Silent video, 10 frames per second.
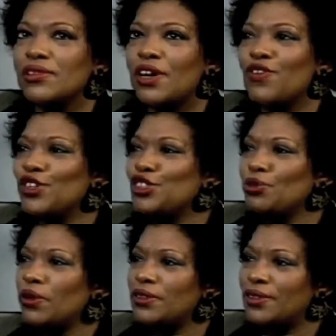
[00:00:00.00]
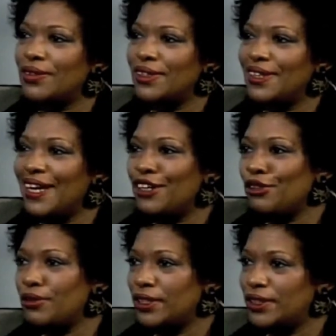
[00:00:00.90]
a virtuoso in
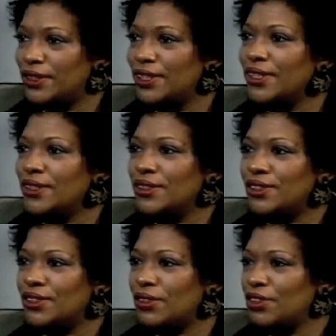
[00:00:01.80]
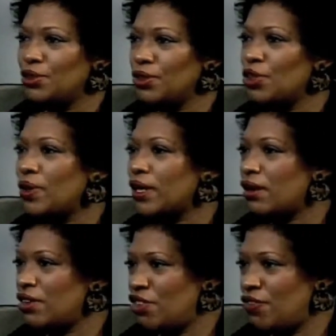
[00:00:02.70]
language to show that you were quick
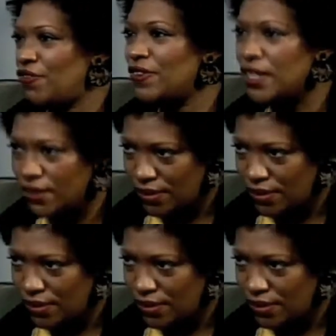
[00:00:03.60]
on your feet